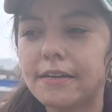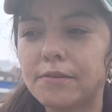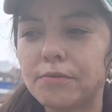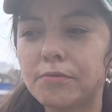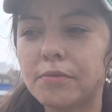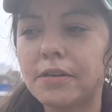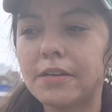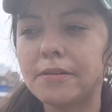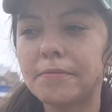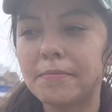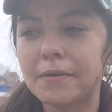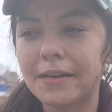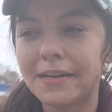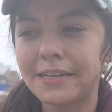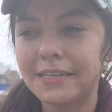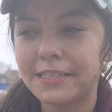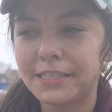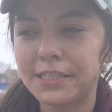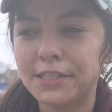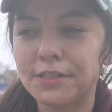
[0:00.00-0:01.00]
One of
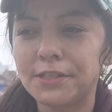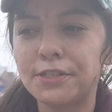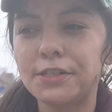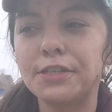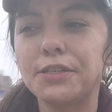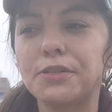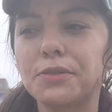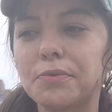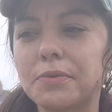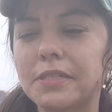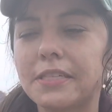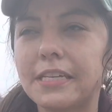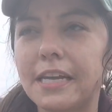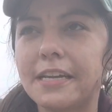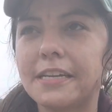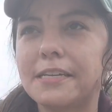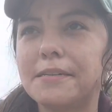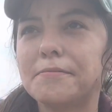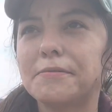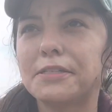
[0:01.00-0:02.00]
my dealers would
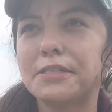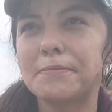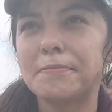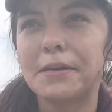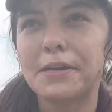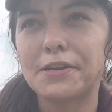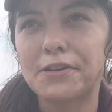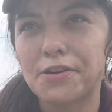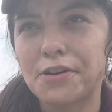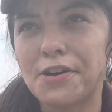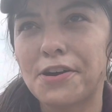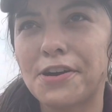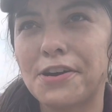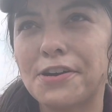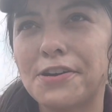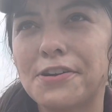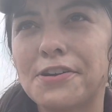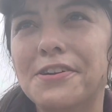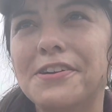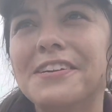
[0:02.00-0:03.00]
send him to my car.